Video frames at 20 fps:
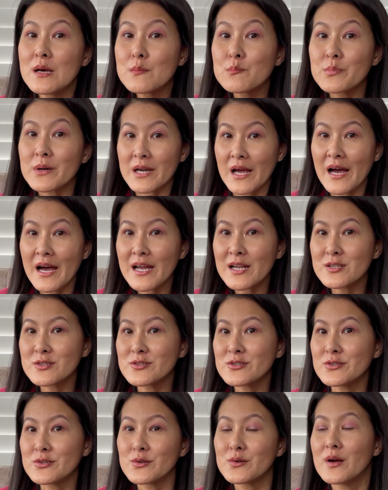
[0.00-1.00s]
but I
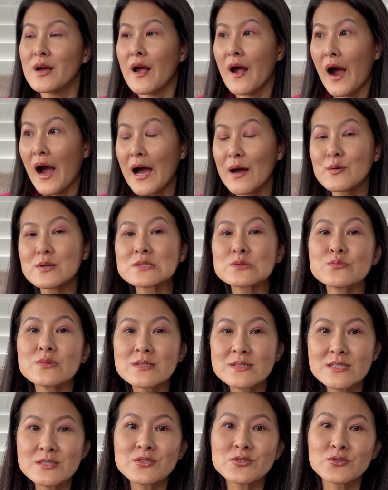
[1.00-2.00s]
knew I was
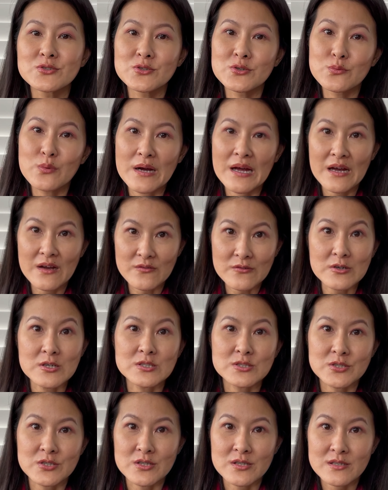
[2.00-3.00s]
willing to do whatever it
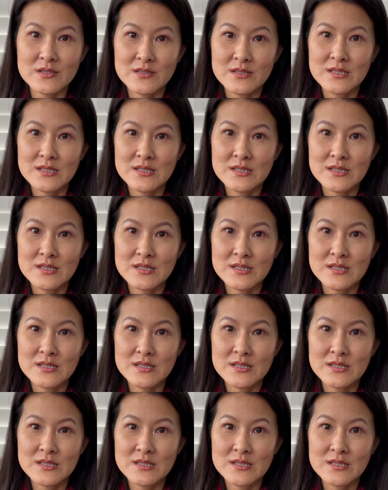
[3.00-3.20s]
took,